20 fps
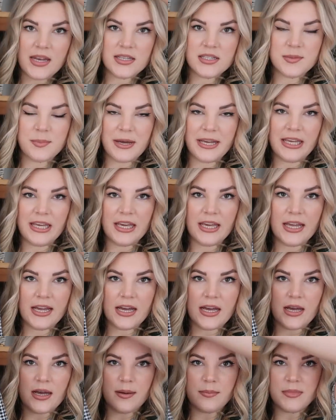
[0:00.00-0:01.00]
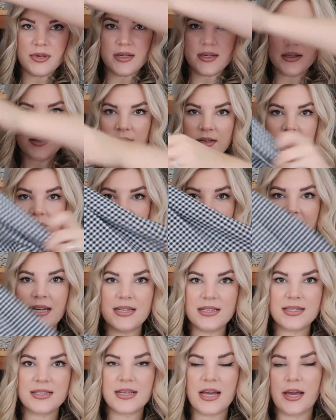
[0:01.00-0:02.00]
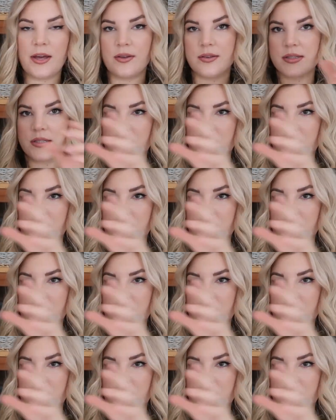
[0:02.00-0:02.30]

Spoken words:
and it's my gingham tennis style